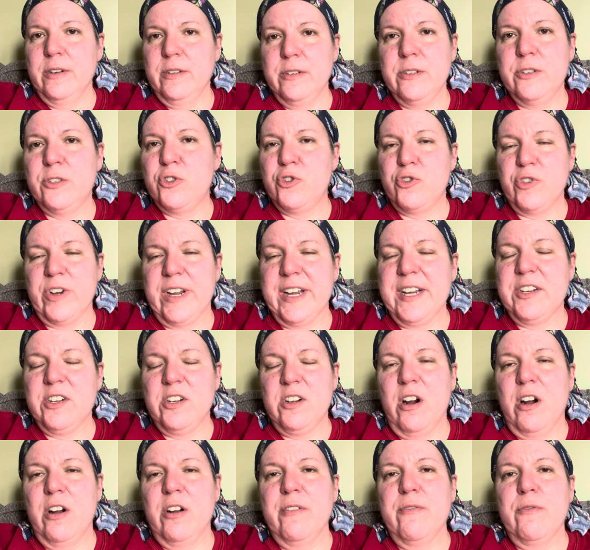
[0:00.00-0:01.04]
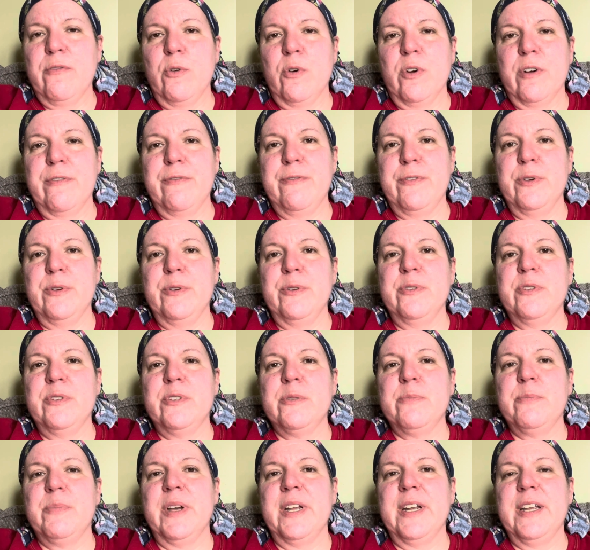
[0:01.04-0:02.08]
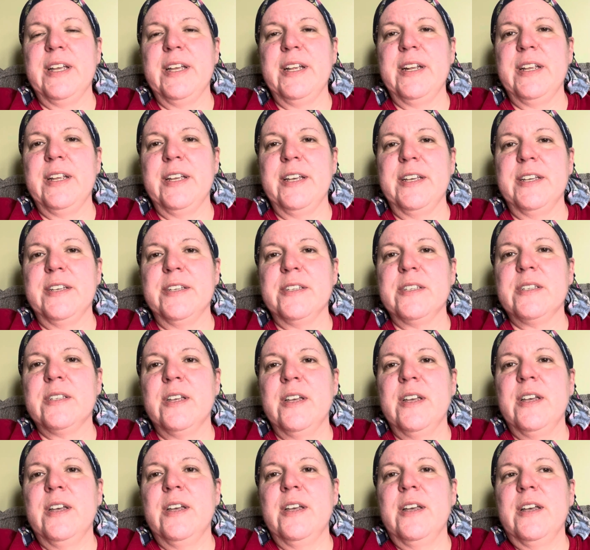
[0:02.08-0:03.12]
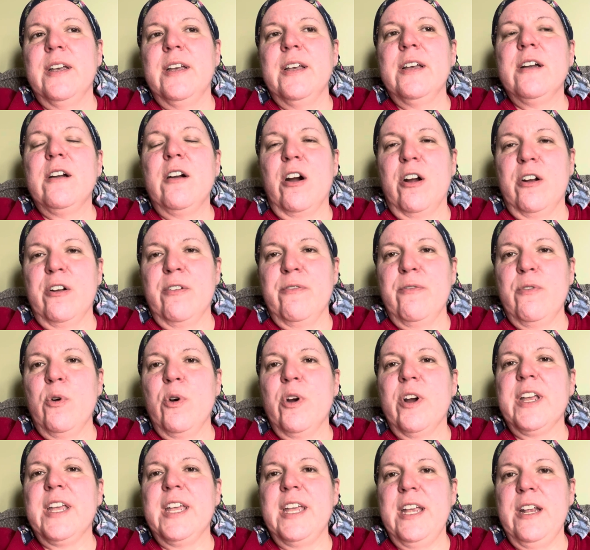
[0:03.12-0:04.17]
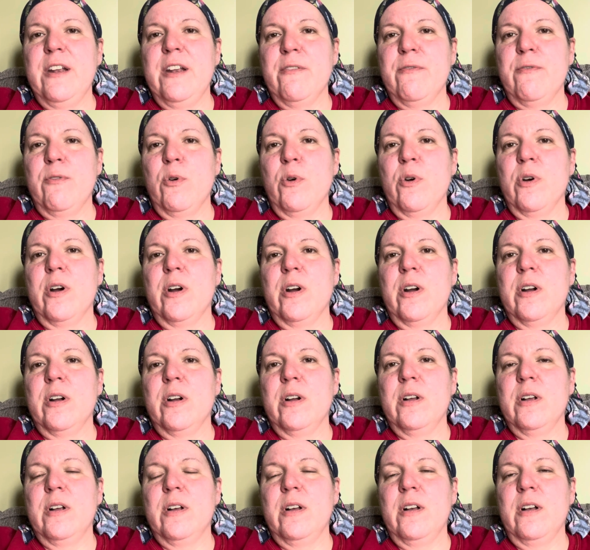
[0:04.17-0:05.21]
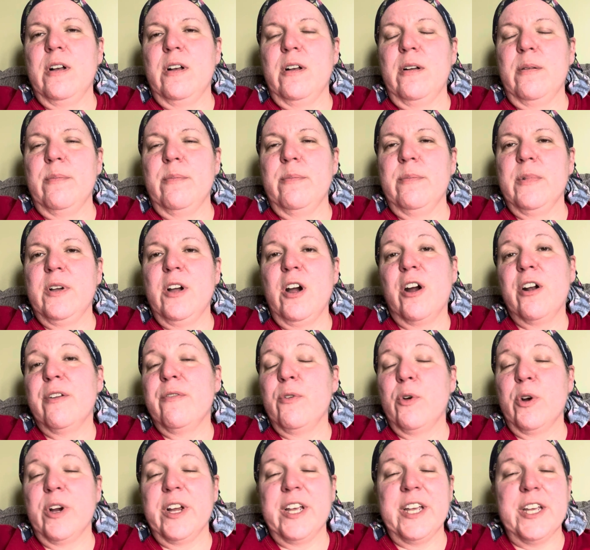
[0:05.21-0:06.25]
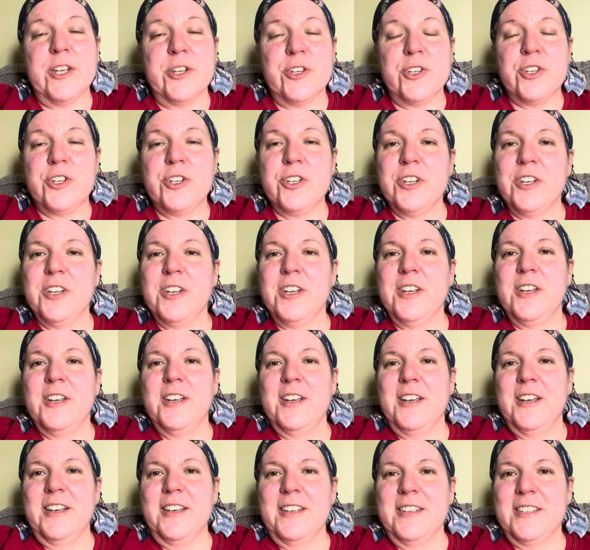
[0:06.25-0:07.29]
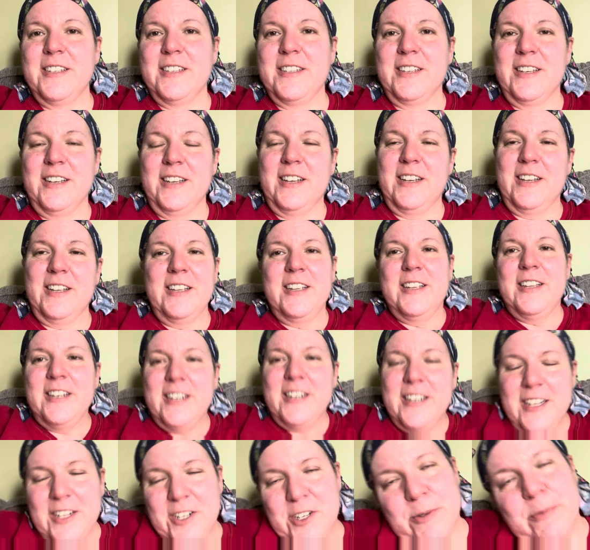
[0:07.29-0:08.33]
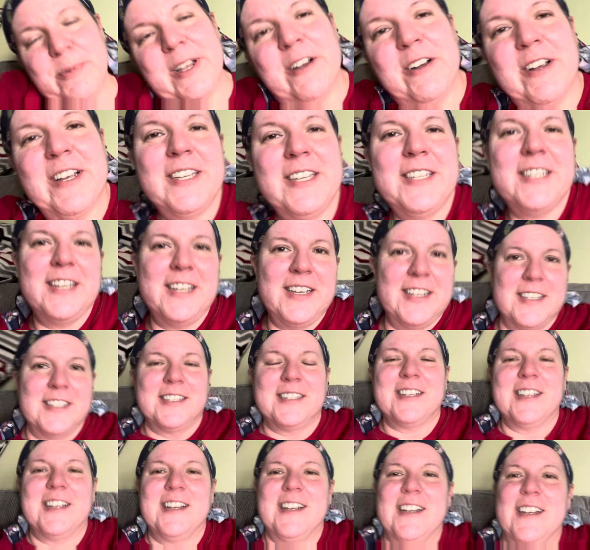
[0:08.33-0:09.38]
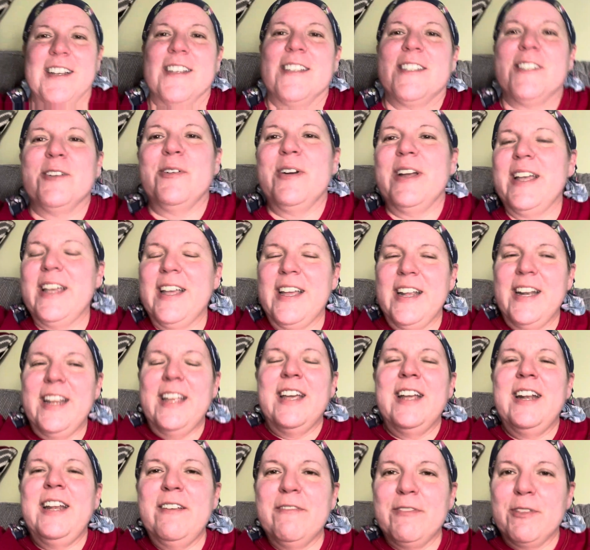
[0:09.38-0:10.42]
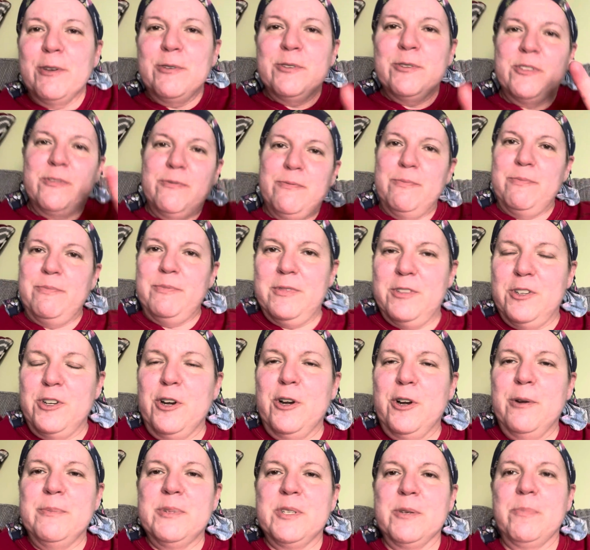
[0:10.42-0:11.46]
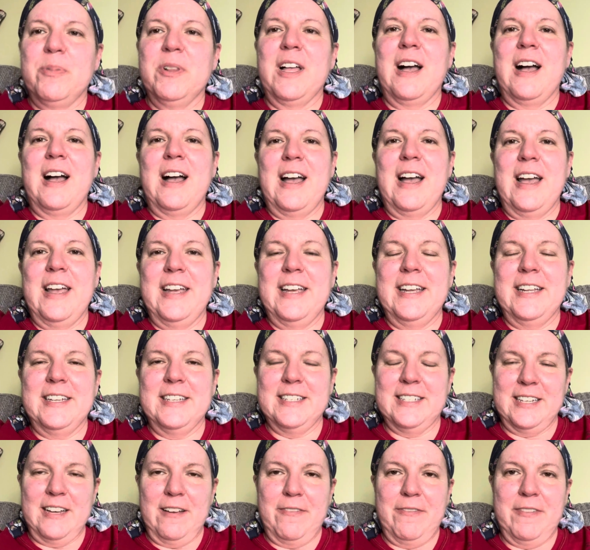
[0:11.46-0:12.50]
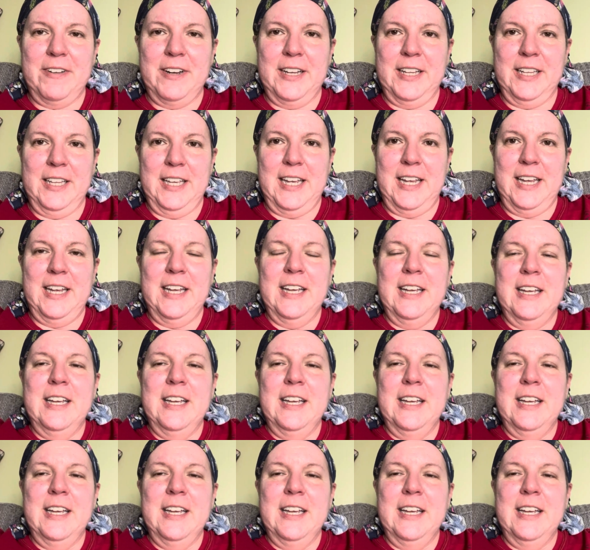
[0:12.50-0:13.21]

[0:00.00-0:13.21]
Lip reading: strict carnivore foods, but it is carnivore, ketovore, carnivore-ish, as Nisha Berry says. So any of those terms apply. It is definitely